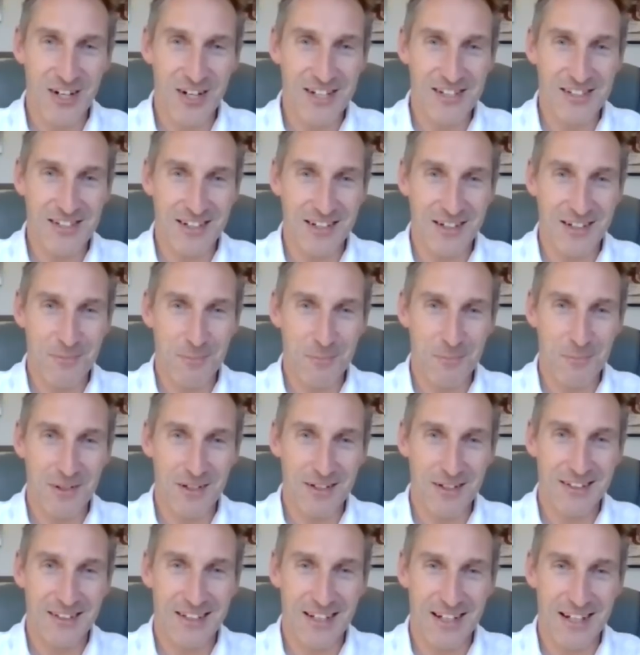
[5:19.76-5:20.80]
crazy.
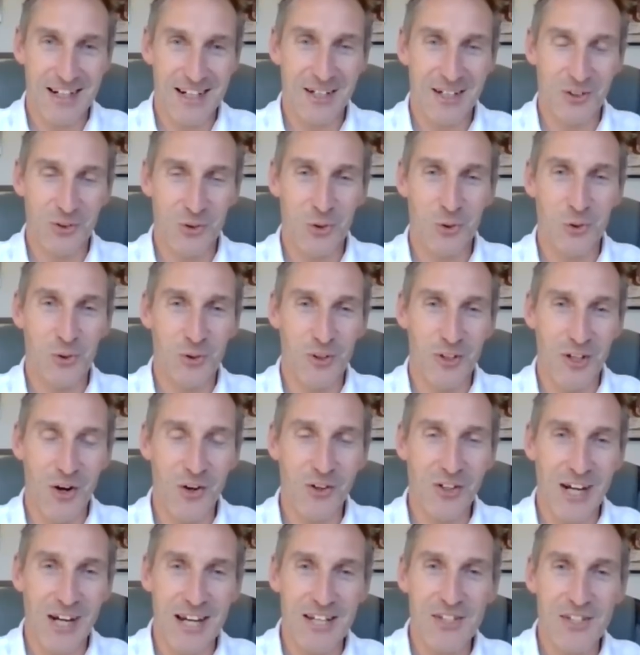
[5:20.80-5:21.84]
But yeah, cool.
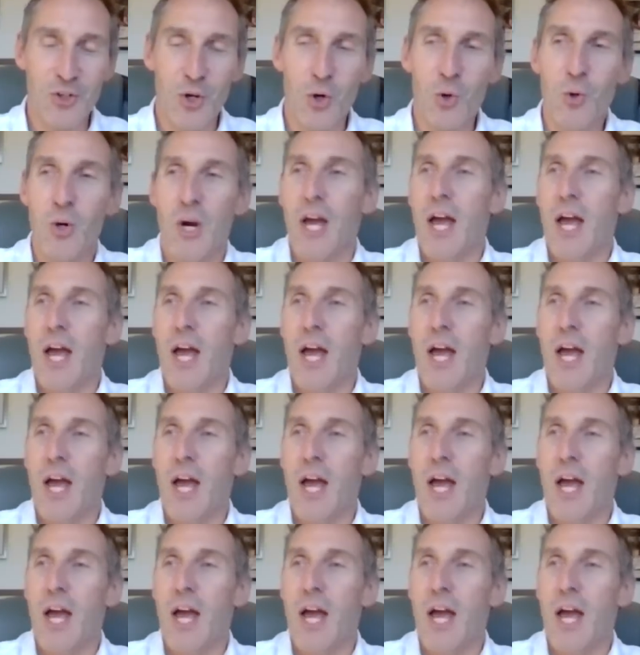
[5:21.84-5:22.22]
Okay, so